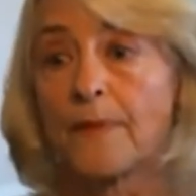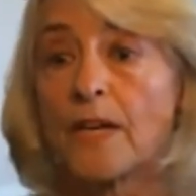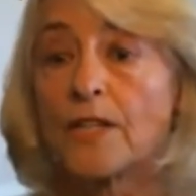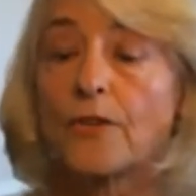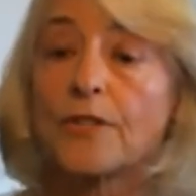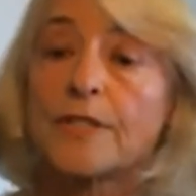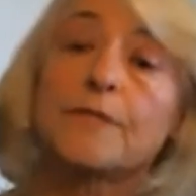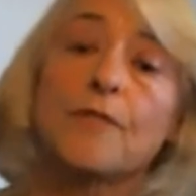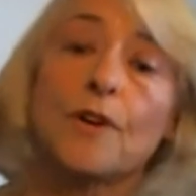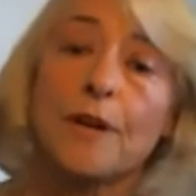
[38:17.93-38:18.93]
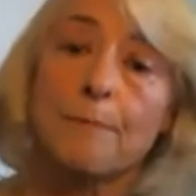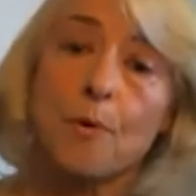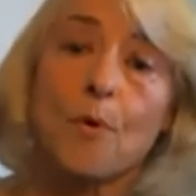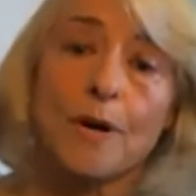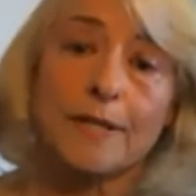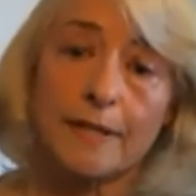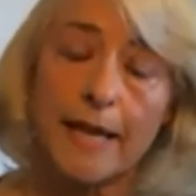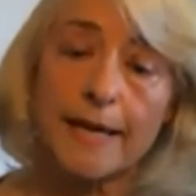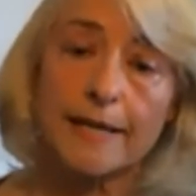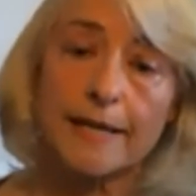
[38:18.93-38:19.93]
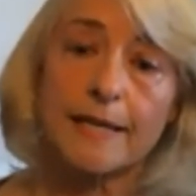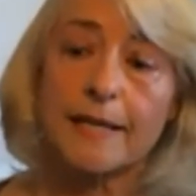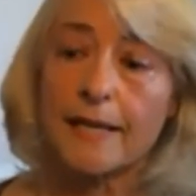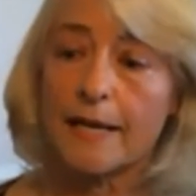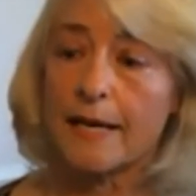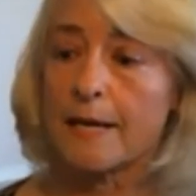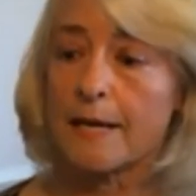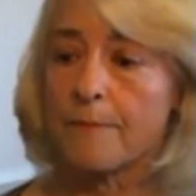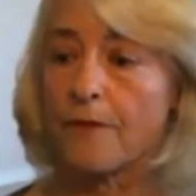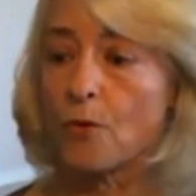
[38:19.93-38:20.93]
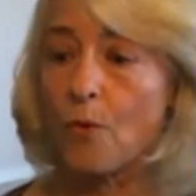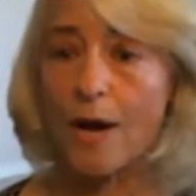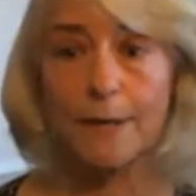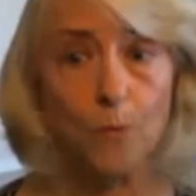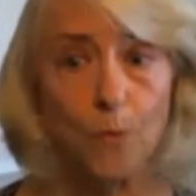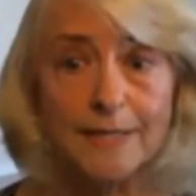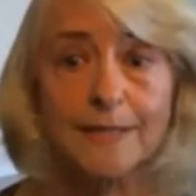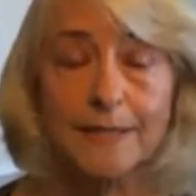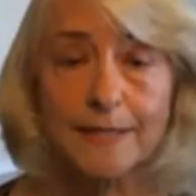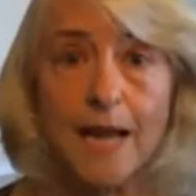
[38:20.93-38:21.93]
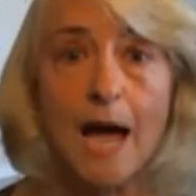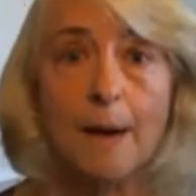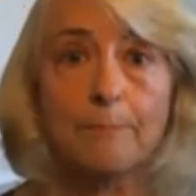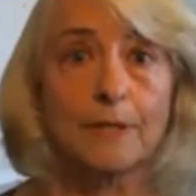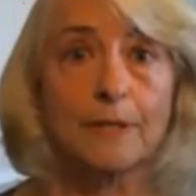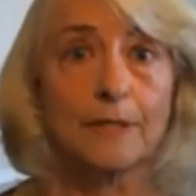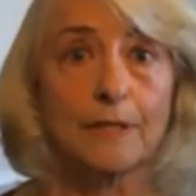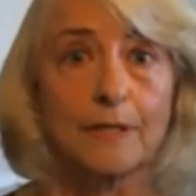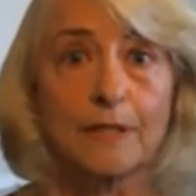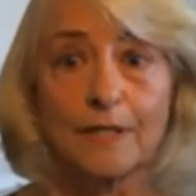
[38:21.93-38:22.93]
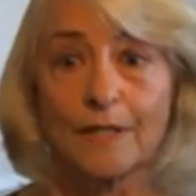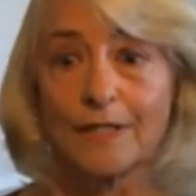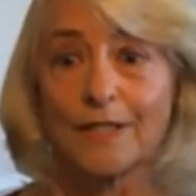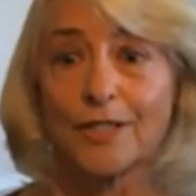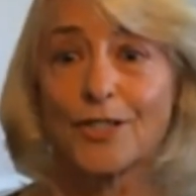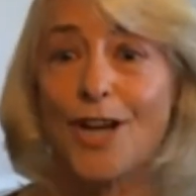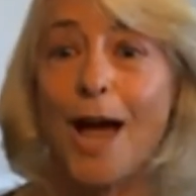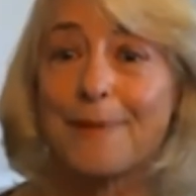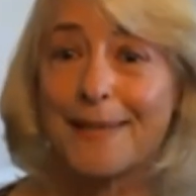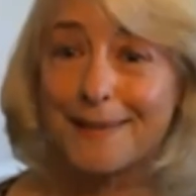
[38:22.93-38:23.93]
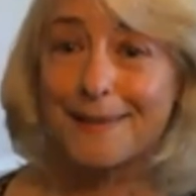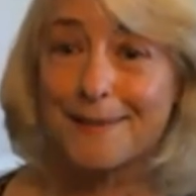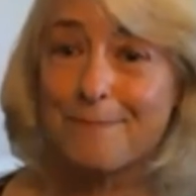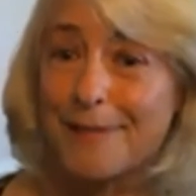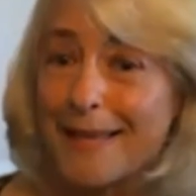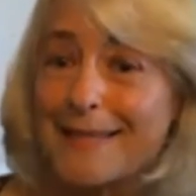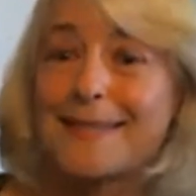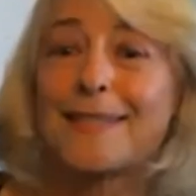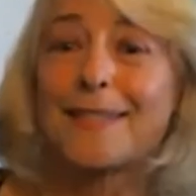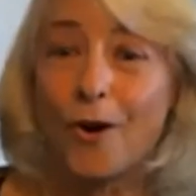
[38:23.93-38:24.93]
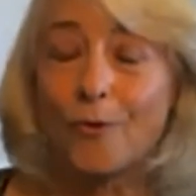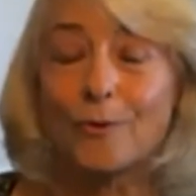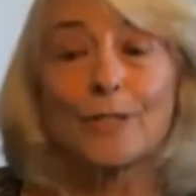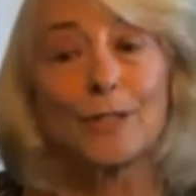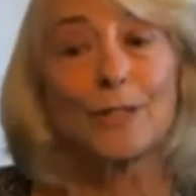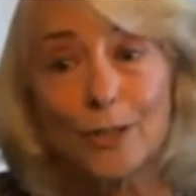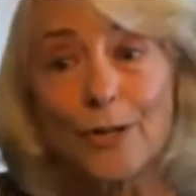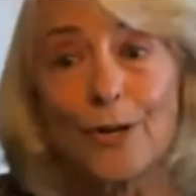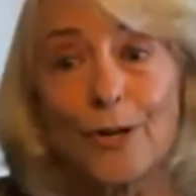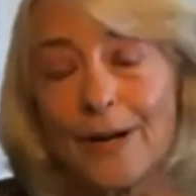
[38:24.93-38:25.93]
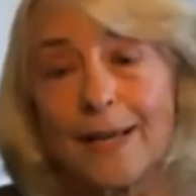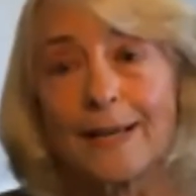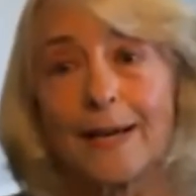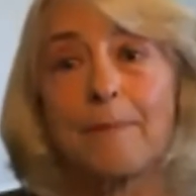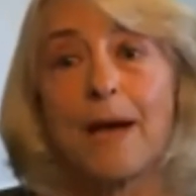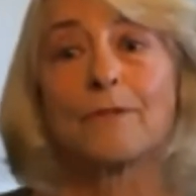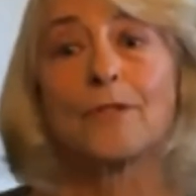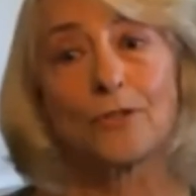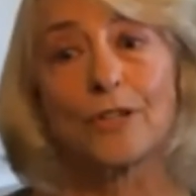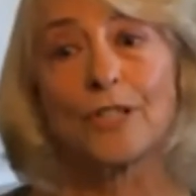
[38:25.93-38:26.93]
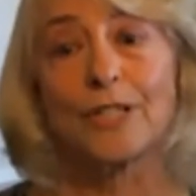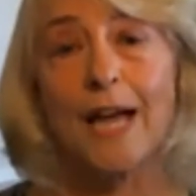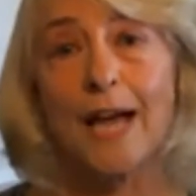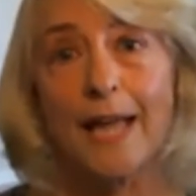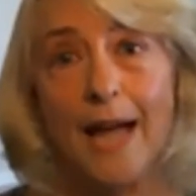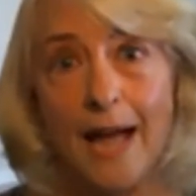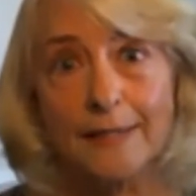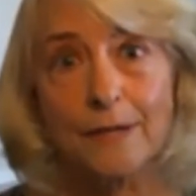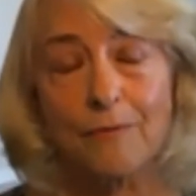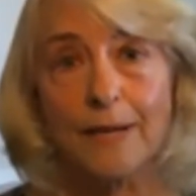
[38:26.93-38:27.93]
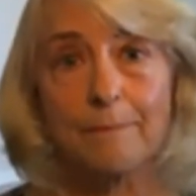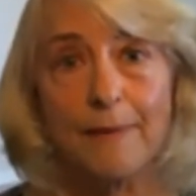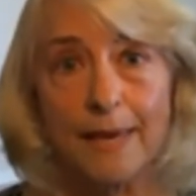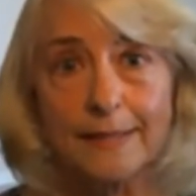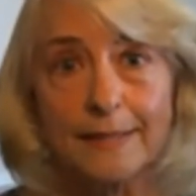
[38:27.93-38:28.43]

So this is very important. And um, if you want a one-stop shopping place to go to learn about nutrition, I highly recommend